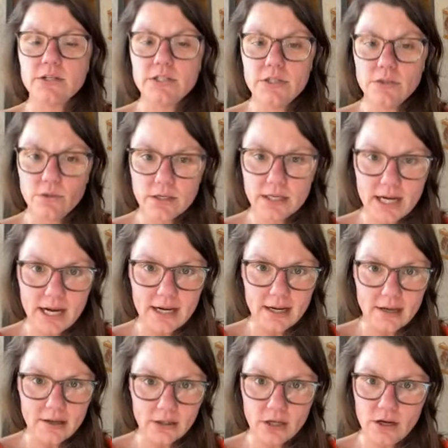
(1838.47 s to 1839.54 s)
You're
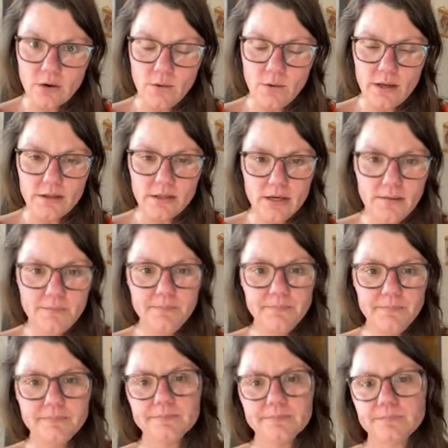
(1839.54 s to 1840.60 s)
guiding along with
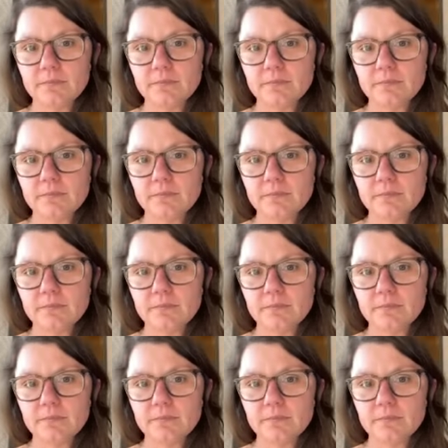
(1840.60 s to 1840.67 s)
them.